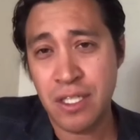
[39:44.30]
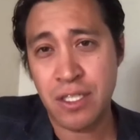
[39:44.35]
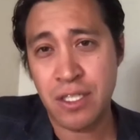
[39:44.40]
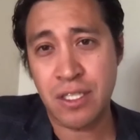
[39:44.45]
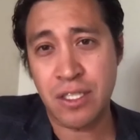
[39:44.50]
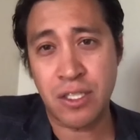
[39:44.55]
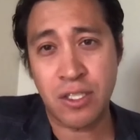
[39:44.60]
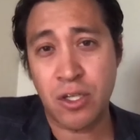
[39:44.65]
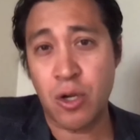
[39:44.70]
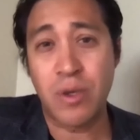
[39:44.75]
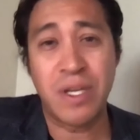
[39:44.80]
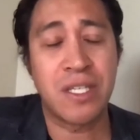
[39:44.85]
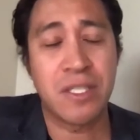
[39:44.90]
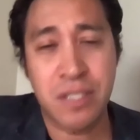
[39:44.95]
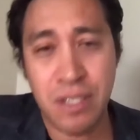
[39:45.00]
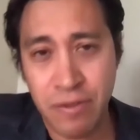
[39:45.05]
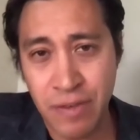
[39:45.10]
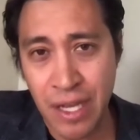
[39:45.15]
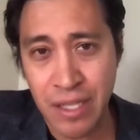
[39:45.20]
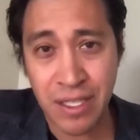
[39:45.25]
cohesive.
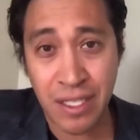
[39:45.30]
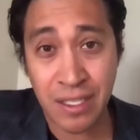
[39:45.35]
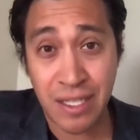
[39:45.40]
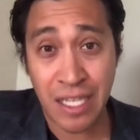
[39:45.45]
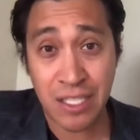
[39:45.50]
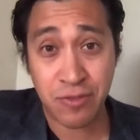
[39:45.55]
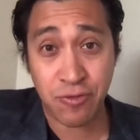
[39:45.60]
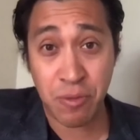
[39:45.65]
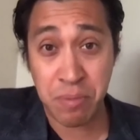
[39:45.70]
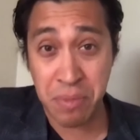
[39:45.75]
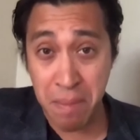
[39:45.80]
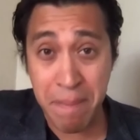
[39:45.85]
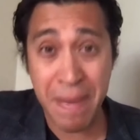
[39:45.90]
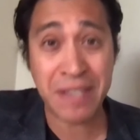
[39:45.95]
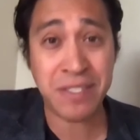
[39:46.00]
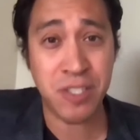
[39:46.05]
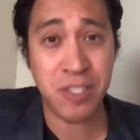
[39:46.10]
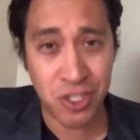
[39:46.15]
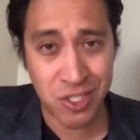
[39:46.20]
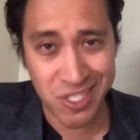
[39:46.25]
I think that's from the message
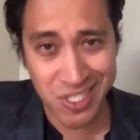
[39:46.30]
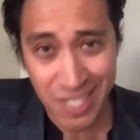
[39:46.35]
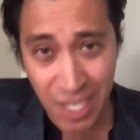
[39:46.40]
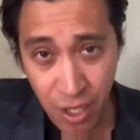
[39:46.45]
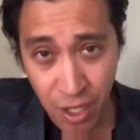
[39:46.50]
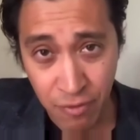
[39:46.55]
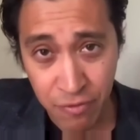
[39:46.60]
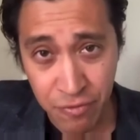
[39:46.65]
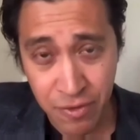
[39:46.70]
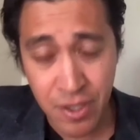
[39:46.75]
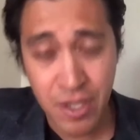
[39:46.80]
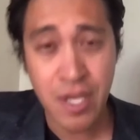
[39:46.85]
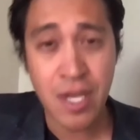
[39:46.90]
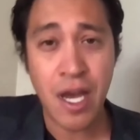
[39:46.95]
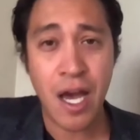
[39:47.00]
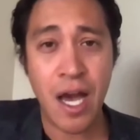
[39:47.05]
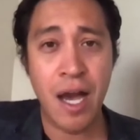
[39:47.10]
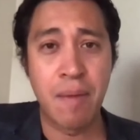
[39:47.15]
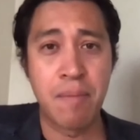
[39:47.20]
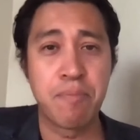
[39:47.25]
itself.
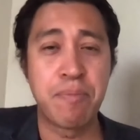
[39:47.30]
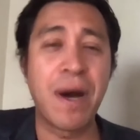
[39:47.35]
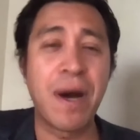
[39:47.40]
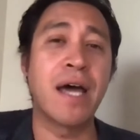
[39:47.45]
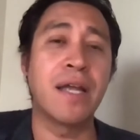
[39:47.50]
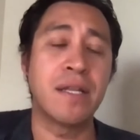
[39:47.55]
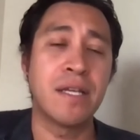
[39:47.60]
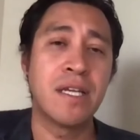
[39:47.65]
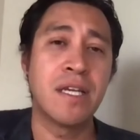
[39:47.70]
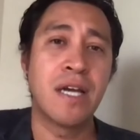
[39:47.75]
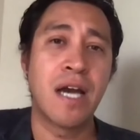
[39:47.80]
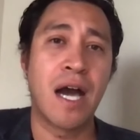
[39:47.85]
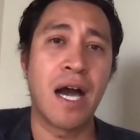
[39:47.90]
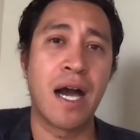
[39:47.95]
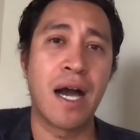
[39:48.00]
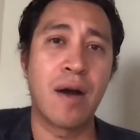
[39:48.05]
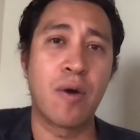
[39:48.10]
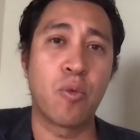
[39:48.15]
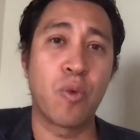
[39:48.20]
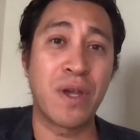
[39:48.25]
But
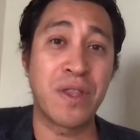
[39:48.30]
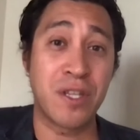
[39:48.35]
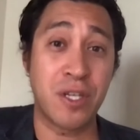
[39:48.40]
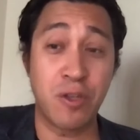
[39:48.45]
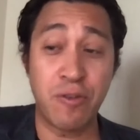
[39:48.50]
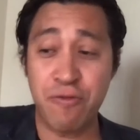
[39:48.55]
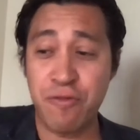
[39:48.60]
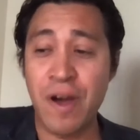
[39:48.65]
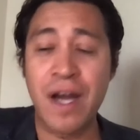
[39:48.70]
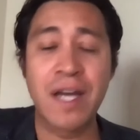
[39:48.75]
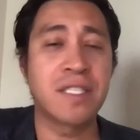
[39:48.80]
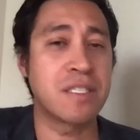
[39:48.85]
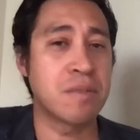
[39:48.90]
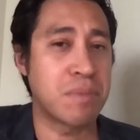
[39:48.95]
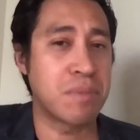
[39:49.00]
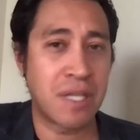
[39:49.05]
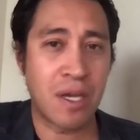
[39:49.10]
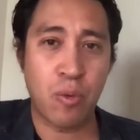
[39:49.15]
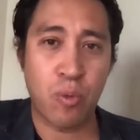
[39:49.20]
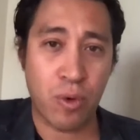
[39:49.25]
when you find something that
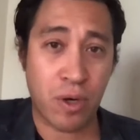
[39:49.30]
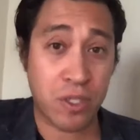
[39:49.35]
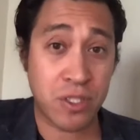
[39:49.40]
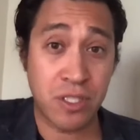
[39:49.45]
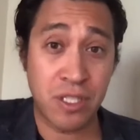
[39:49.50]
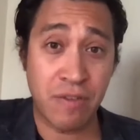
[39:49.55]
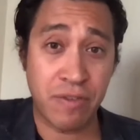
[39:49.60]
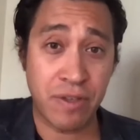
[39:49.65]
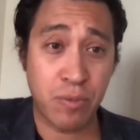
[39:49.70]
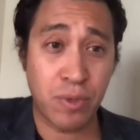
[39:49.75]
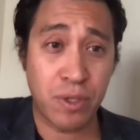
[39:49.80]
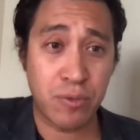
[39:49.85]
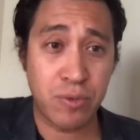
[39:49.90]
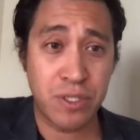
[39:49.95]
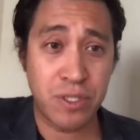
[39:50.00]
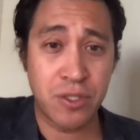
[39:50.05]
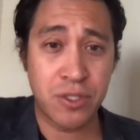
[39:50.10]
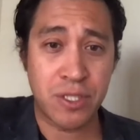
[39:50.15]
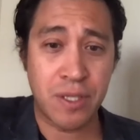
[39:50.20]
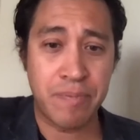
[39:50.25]
works, you definitely want to reuse
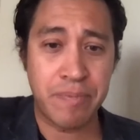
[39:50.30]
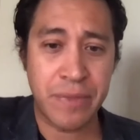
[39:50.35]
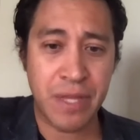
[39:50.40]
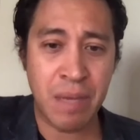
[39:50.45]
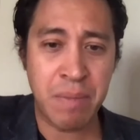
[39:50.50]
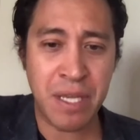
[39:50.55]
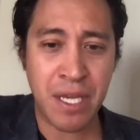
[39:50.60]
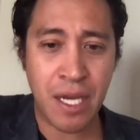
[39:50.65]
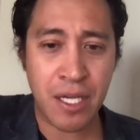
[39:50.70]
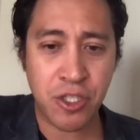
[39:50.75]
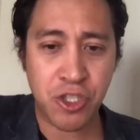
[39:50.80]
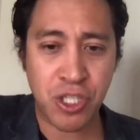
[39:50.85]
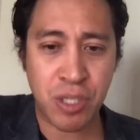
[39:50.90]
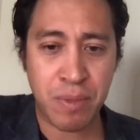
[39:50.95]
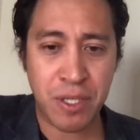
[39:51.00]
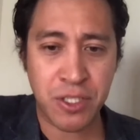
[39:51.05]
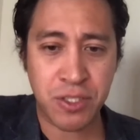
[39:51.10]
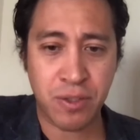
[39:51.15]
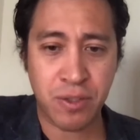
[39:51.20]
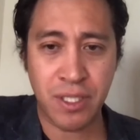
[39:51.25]
it. Let me share my
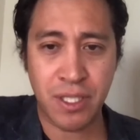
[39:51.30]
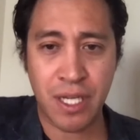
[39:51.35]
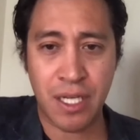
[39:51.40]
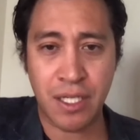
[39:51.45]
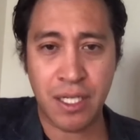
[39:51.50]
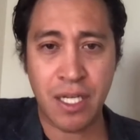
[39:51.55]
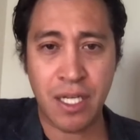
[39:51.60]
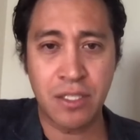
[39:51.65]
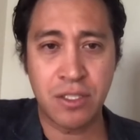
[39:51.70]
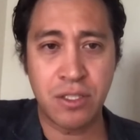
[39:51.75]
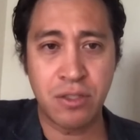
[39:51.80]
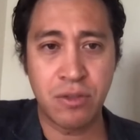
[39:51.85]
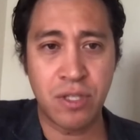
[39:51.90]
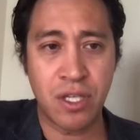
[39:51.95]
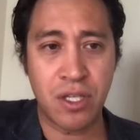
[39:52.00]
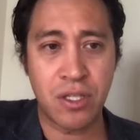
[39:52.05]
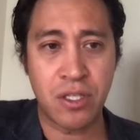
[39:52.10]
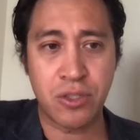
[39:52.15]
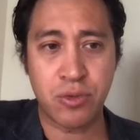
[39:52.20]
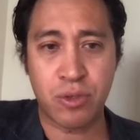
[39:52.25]
screen again and kind of do the
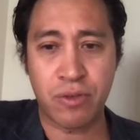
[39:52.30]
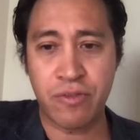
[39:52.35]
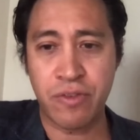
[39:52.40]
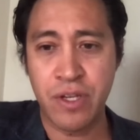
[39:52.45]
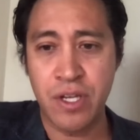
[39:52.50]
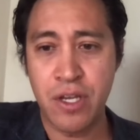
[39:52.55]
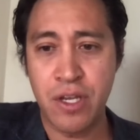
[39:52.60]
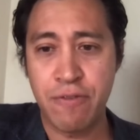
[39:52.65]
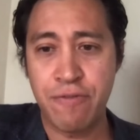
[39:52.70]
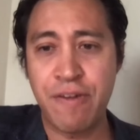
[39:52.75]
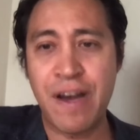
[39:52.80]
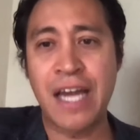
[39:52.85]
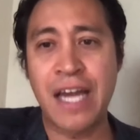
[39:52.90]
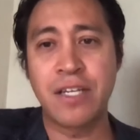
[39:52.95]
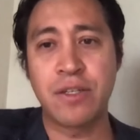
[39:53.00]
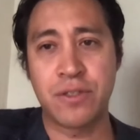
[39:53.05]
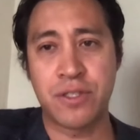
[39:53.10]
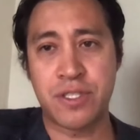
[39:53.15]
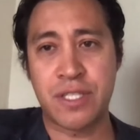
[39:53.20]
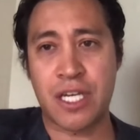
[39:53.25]
sort of final
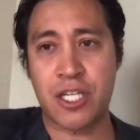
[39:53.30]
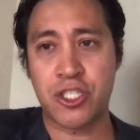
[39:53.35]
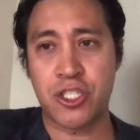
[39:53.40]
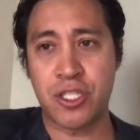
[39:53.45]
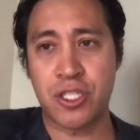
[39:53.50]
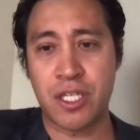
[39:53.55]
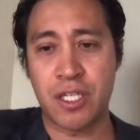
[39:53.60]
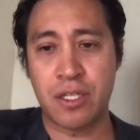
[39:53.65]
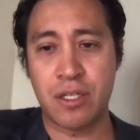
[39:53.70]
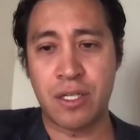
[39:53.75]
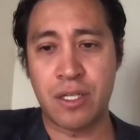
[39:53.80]
section here, and then